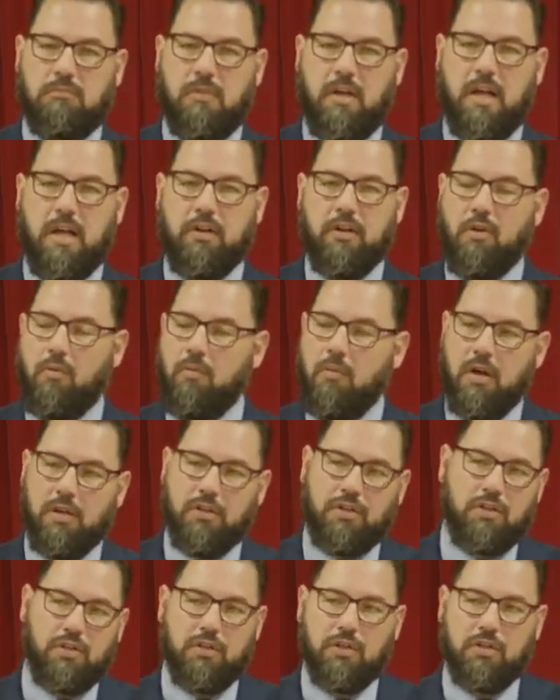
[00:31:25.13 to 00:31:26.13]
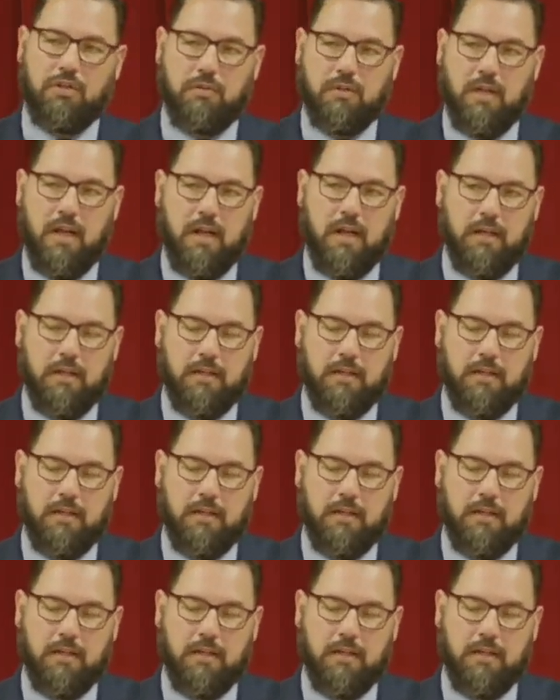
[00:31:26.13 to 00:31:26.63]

I don't want you to do that.